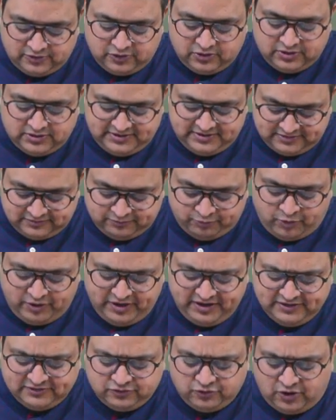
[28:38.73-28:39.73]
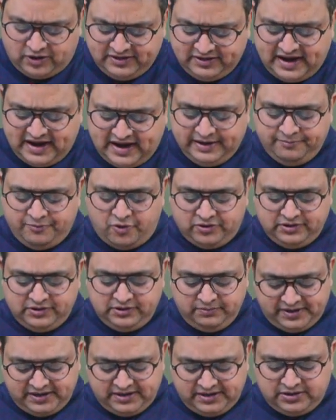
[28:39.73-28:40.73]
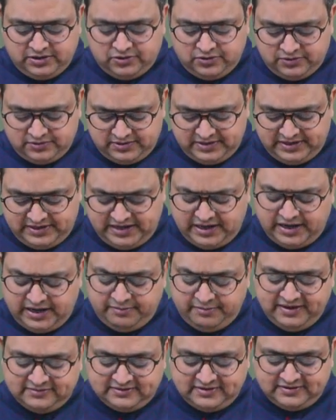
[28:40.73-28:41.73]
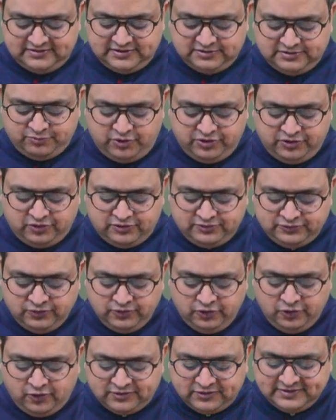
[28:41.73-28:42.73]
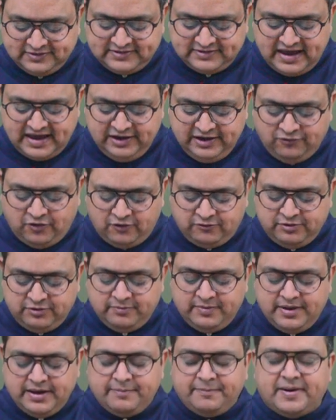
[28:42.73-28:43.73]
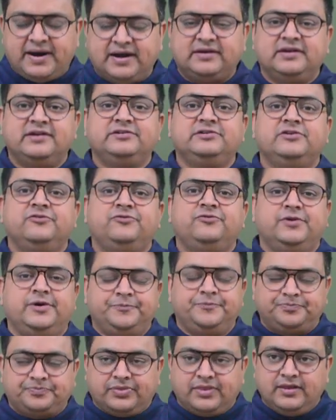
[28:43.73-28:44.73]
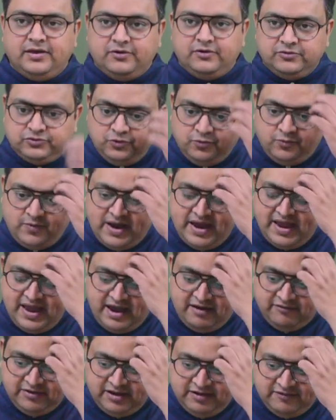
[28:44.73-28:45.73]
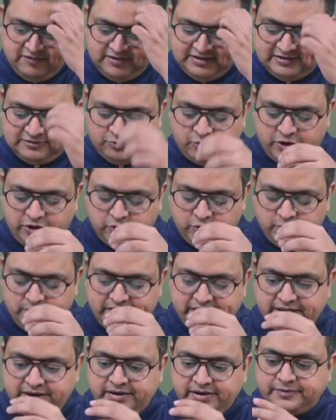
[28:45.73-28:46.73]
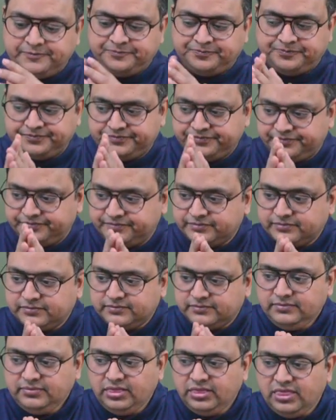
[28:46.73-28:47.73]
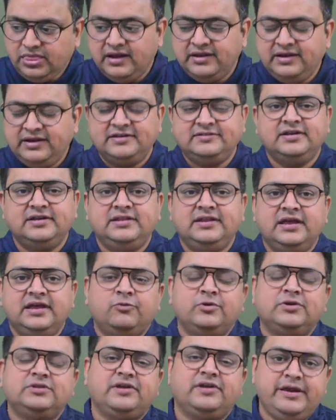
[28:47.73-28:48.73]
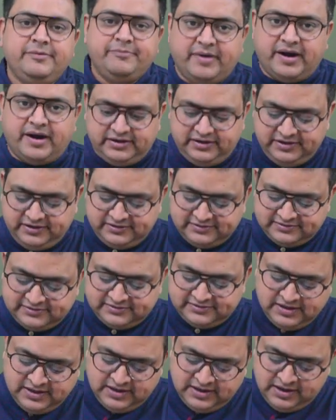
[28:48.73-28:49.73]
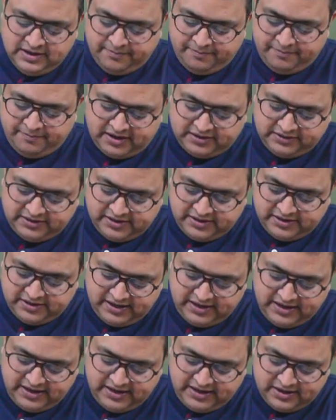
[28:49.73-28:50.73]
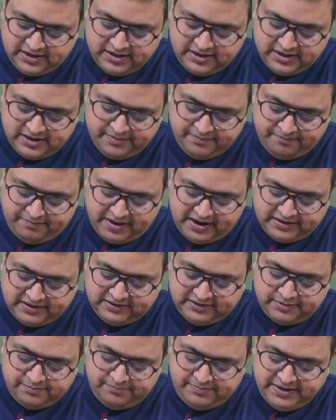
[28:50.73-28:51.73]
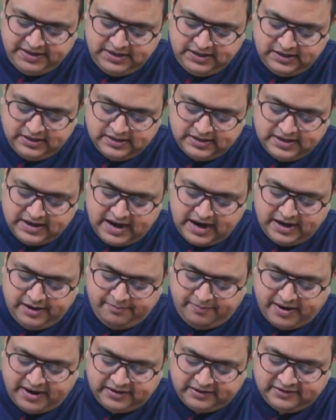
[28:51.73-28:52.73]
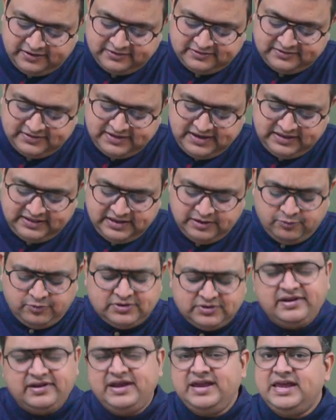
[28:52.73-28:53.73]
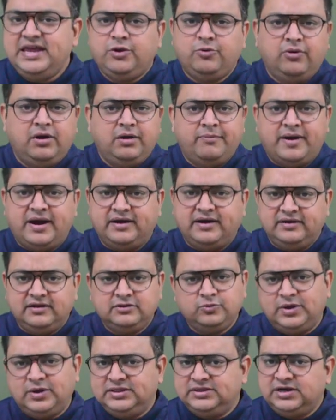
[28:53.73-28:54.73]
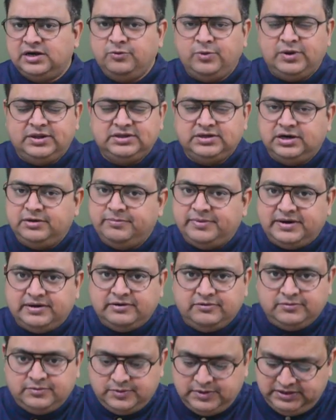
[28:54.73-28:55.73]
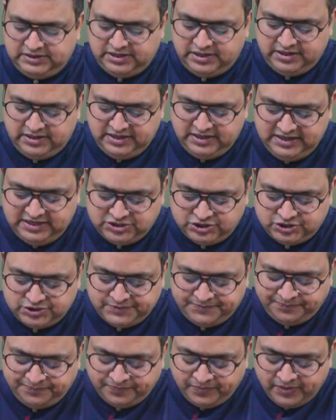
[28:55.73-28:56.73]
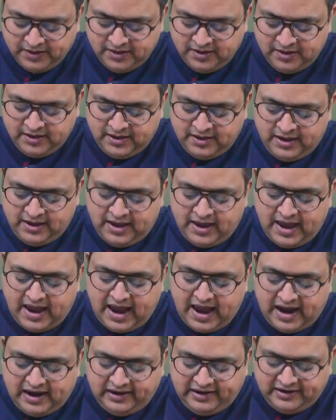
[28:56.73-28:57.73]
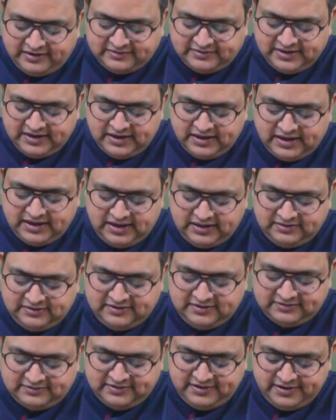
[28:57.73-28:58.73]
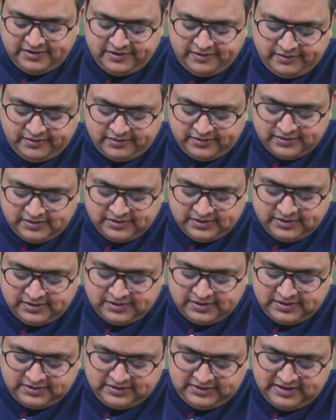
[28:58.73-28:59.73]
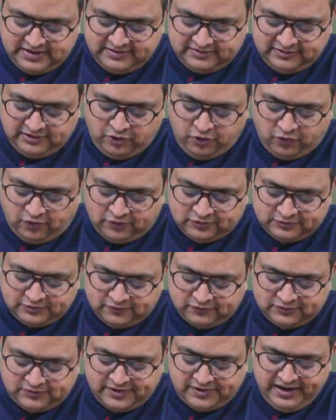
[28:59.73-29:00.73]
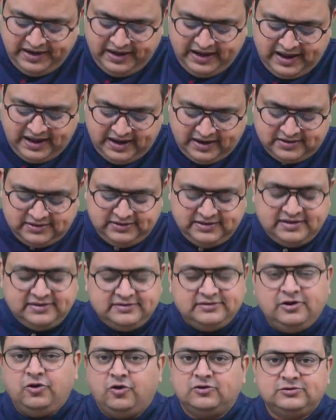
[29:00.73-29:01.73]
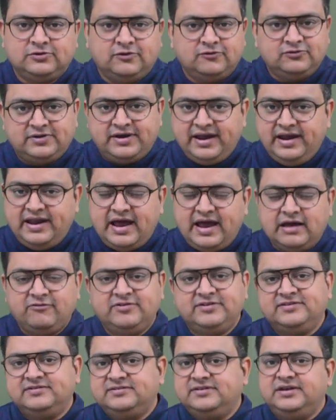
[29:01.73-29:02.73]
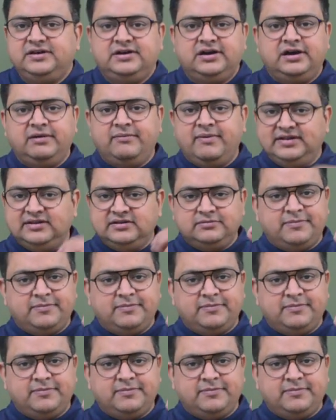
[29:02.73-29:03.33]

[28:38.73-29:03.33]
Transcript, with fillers: This point is not that important, but let me discuss this point also. Losses carried forward by a partnership firm. So why I have given this point over here? Let's say there were three partners. Partner A, partner B, and partner C. They were three equal partners, one third each. And let's say in this year, there is a loss of 3 lakh. There is a loss of 3 lakh, which is incurred by this